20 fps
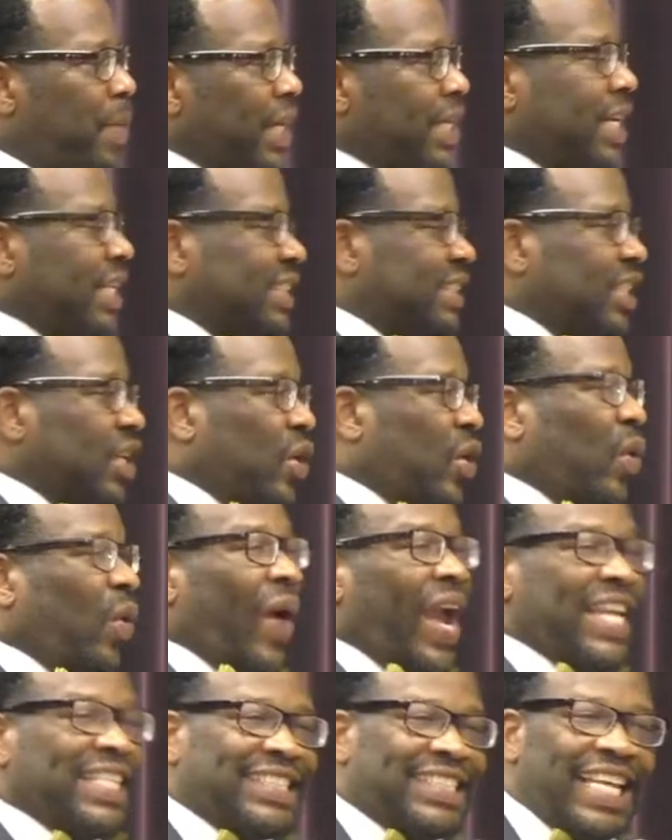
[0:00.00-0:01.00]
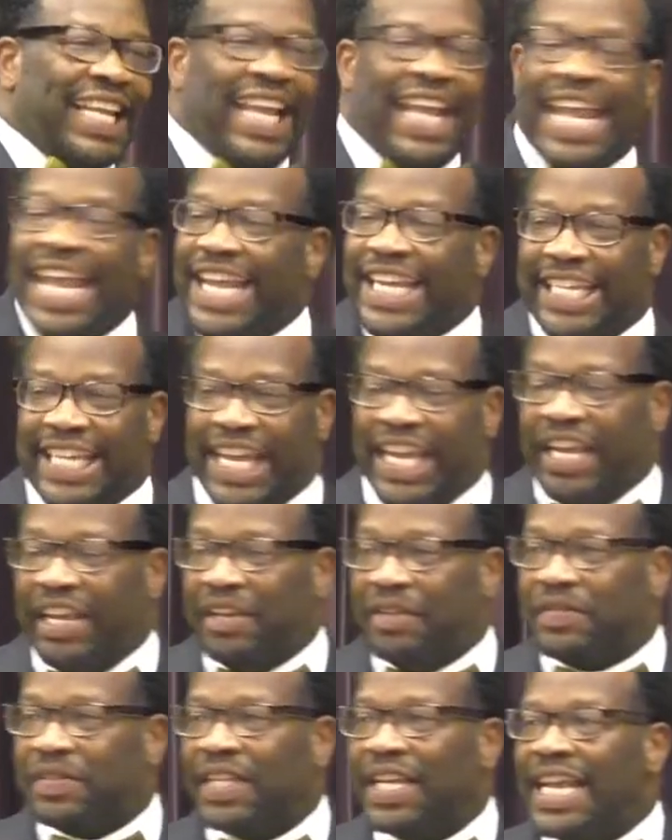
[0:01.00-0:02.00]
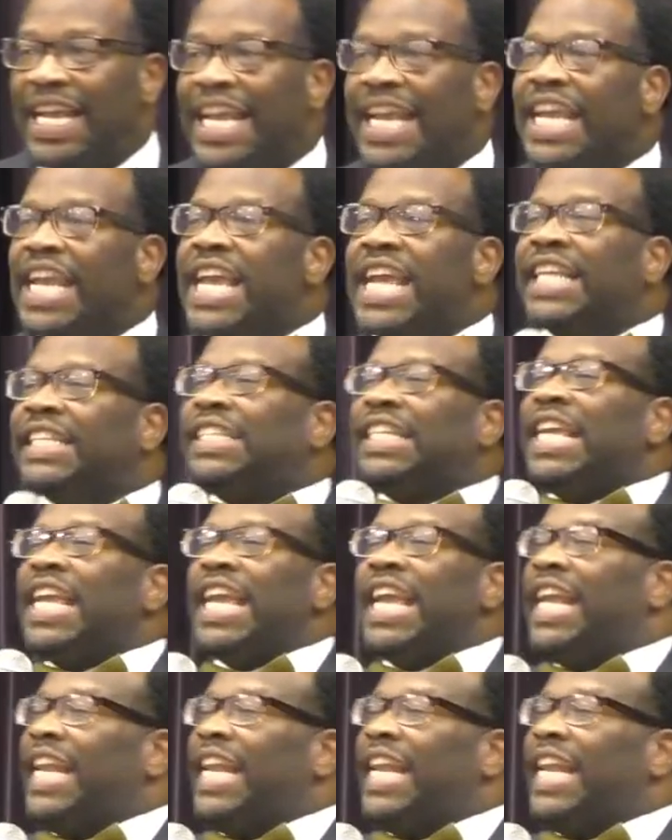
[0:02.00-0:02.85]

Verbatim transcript: because the grace that he gives, it's,